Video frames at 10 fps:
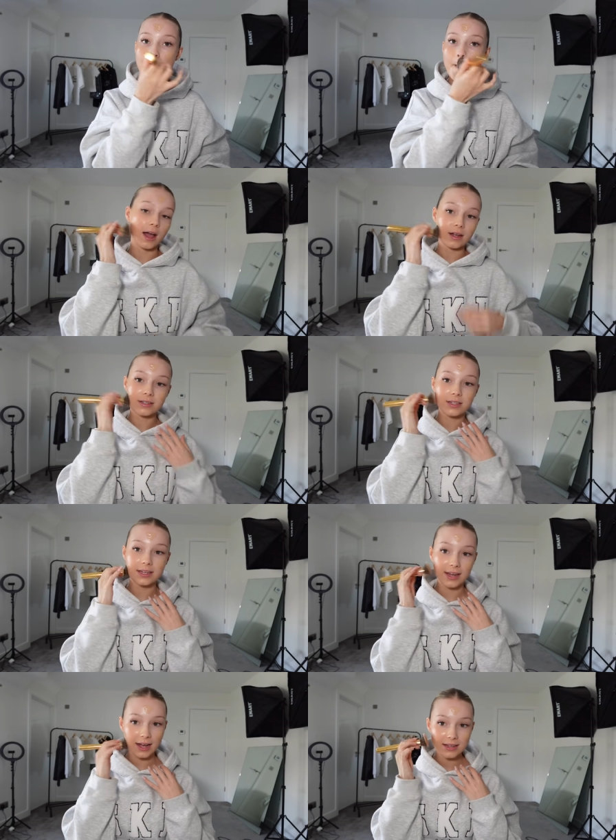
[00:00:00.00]
And
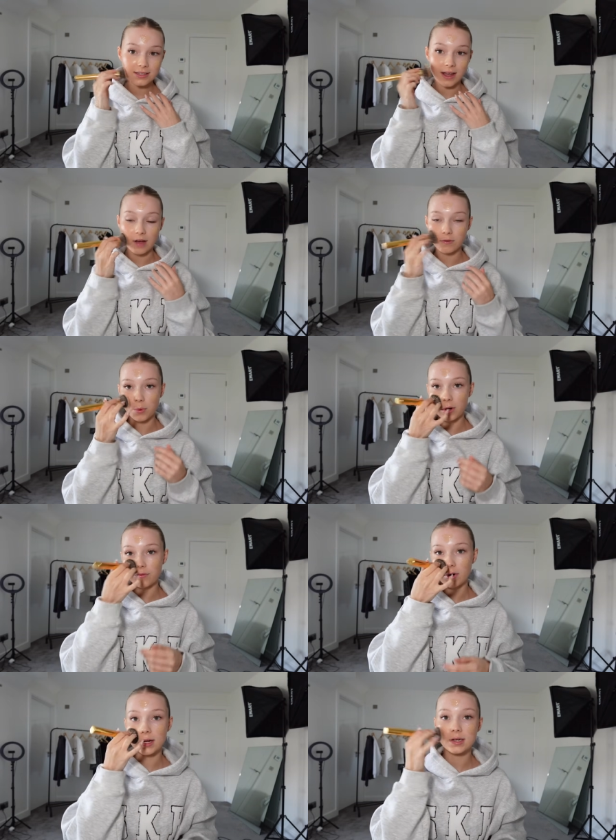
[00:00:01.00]
yes, I have a
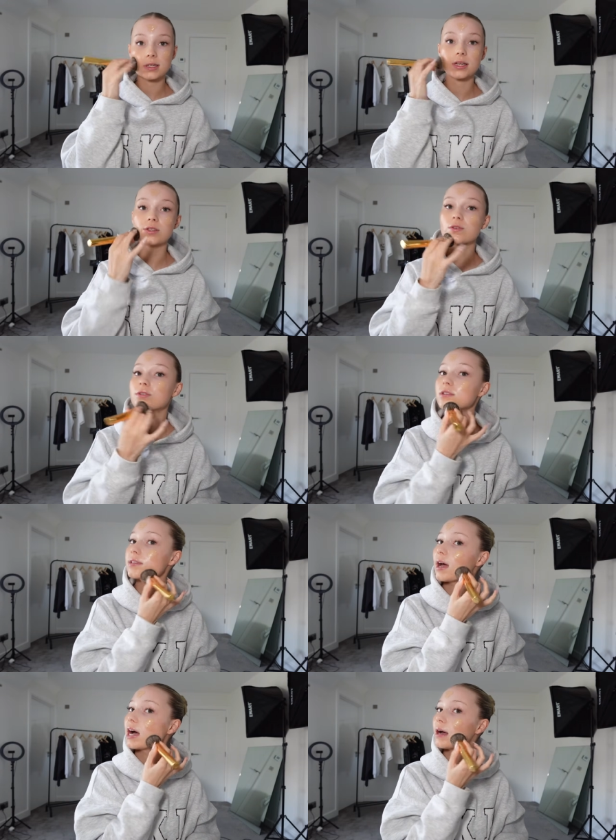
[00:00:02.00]
boyfriend. He's called
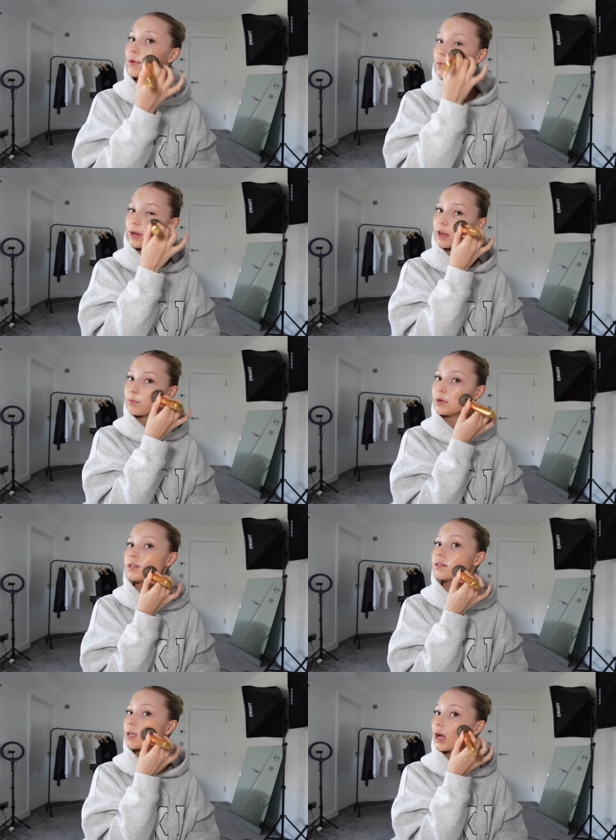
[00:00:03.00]
Sam. We have
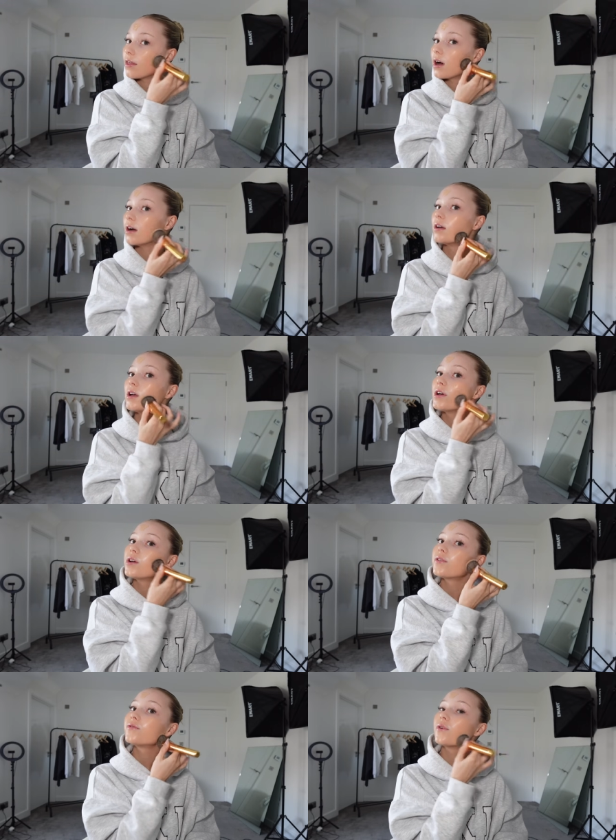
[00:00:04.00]
been together
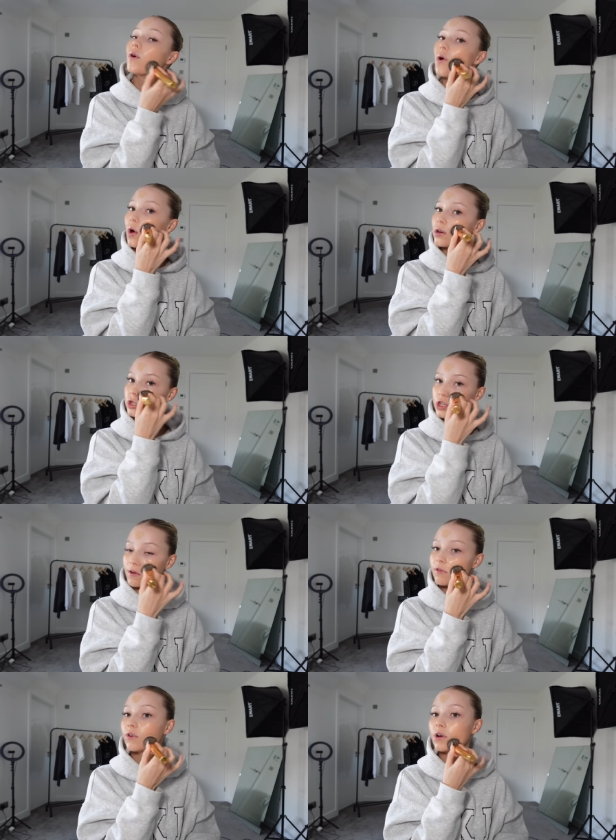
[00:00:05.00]
for just
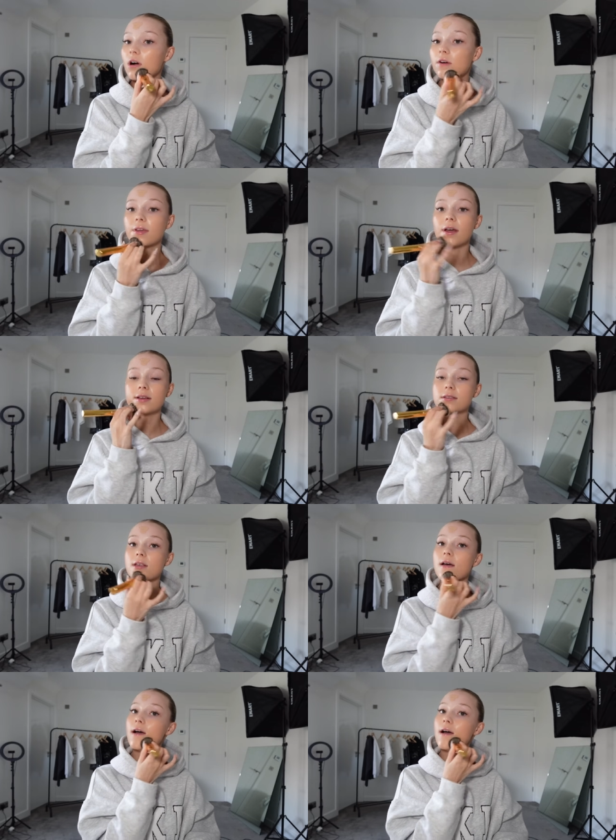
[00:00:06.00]
over four and a half years.